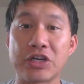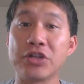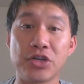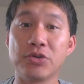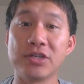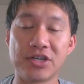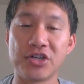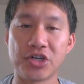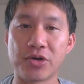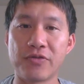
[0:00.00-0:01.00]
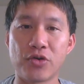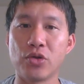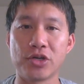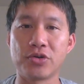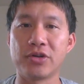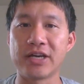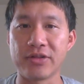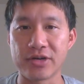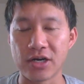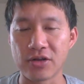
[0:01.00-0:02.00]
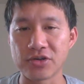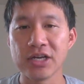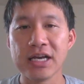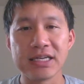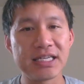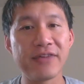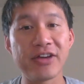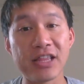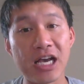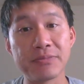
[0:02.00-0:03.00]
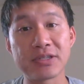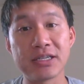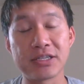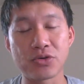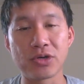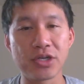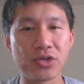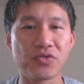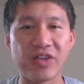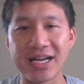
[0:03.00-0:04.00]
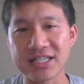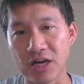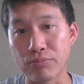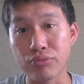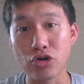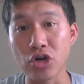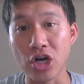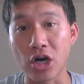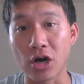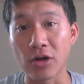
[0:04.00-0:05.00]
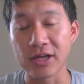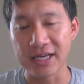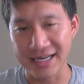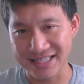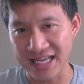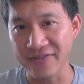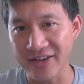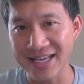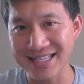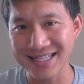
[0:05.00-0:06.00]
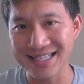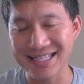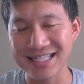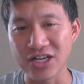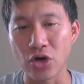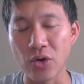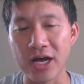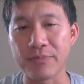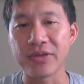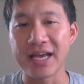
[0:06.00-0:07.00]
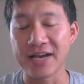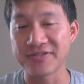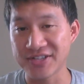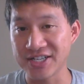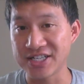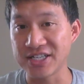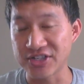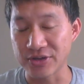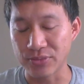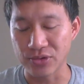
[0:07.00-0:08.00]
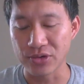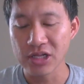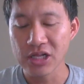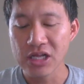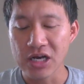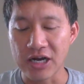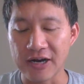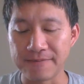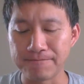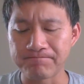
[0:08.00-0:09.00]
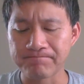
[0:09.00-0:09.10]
the U S energy grid for only two hundred thousand dollars. T F A Labs is going to use Factom protocol, and it's F A C T O M, F C T symbol, um,